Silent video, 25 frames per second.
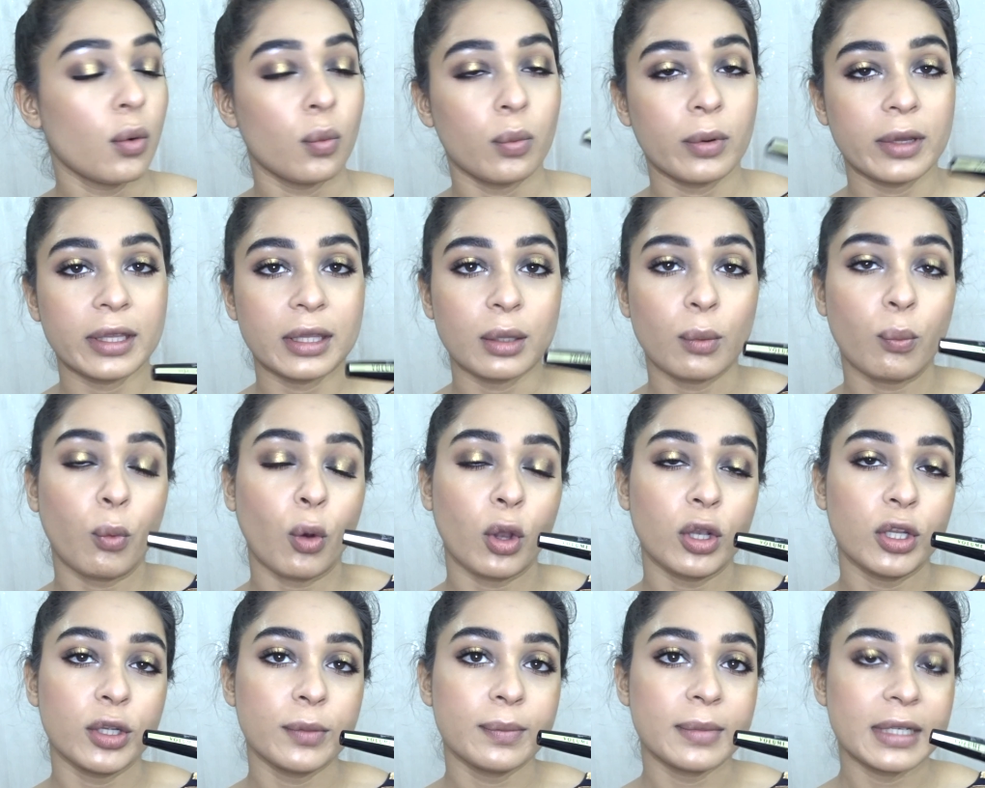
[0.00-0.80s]
with
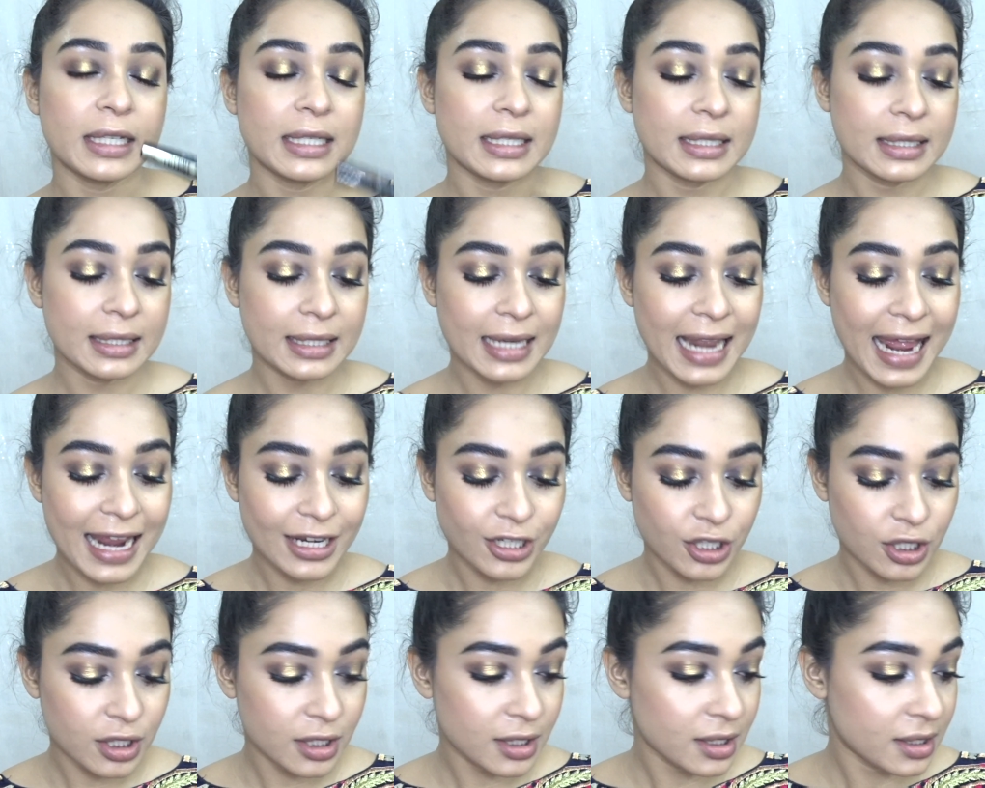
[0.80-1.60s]
Volume Million
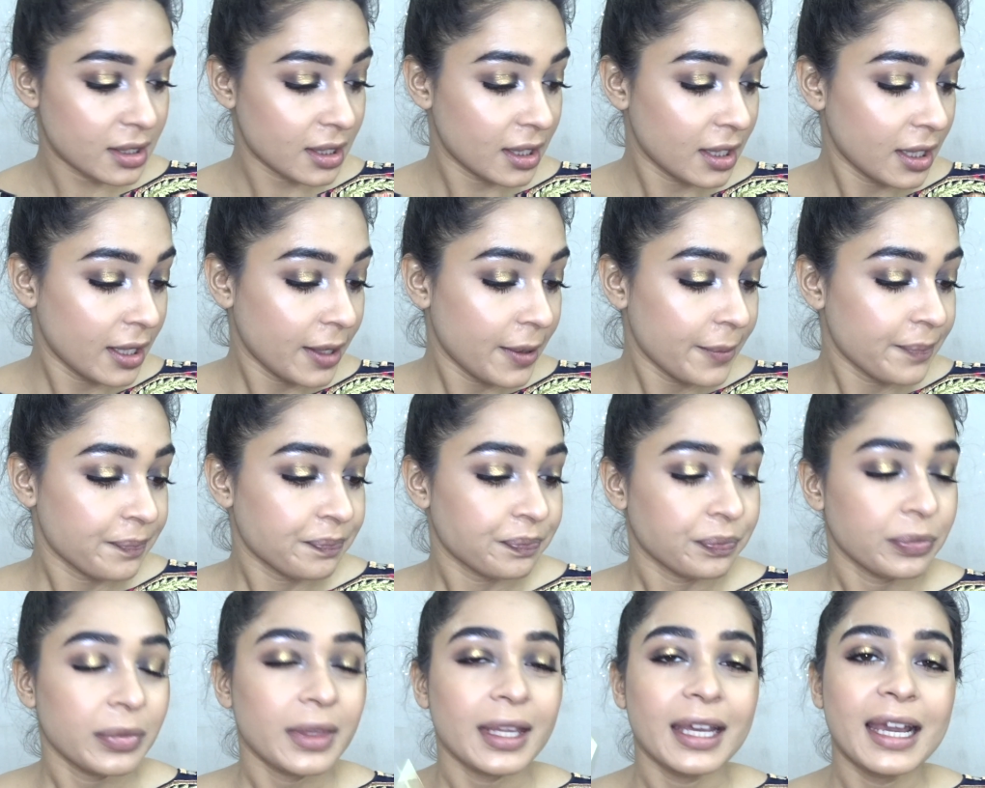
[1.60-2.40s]
lashes.
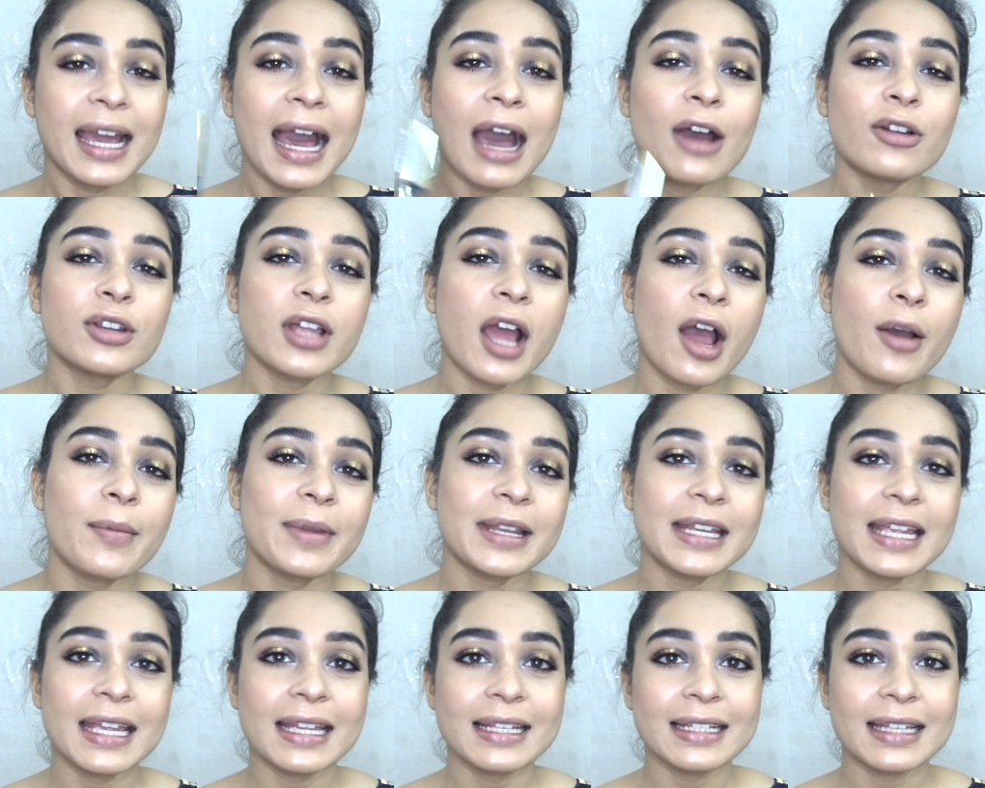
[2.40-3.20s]
Count how
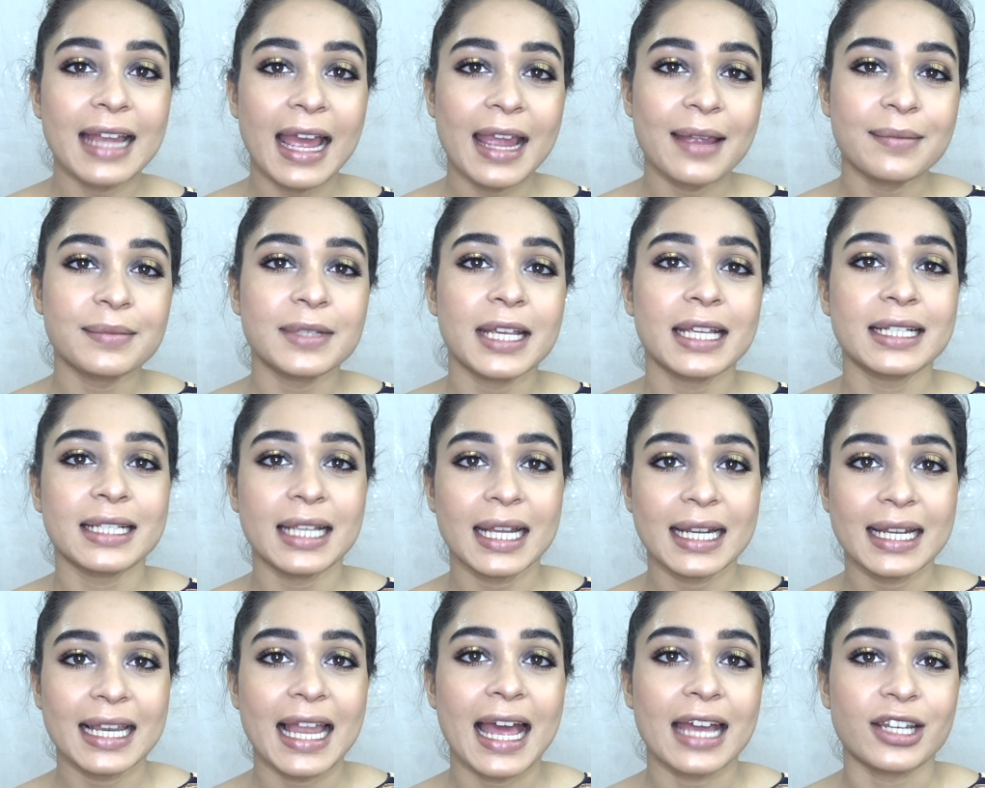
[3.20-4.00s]
many times I
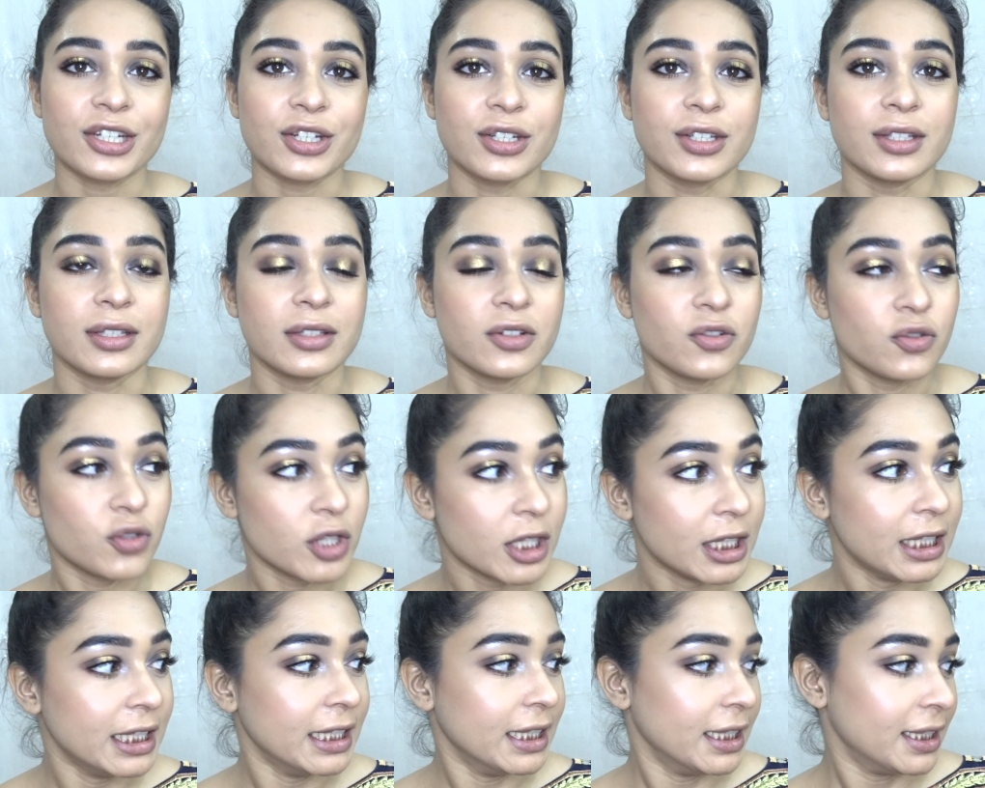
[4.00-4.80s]
said lashes,
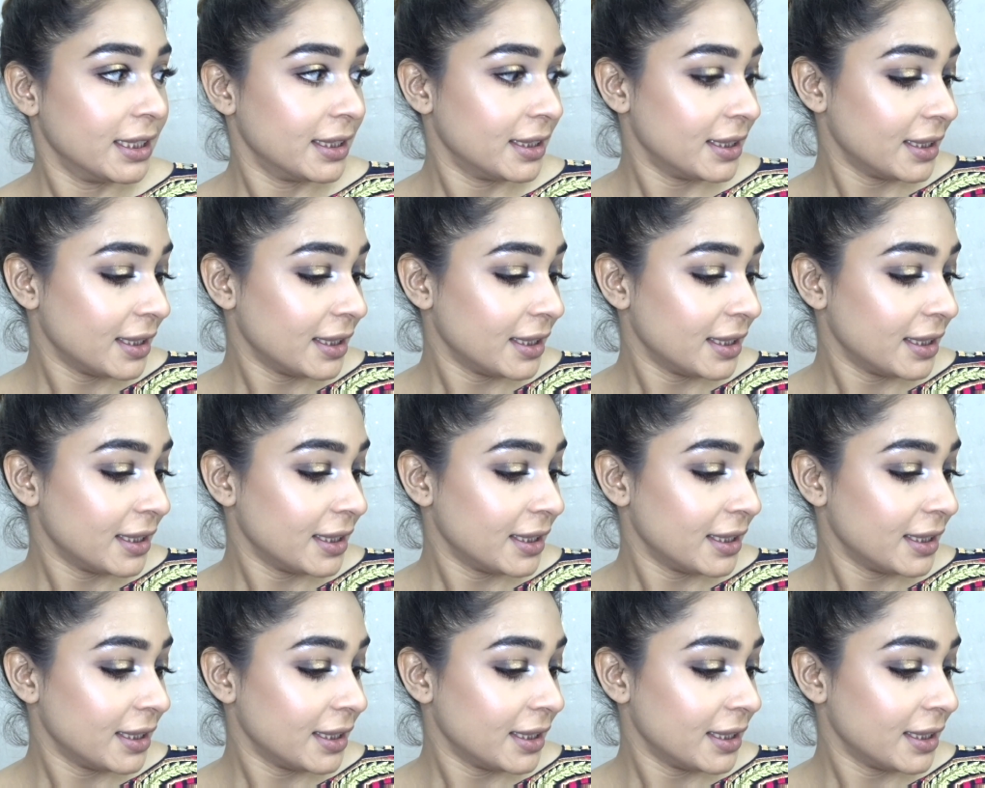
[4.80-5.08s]
really.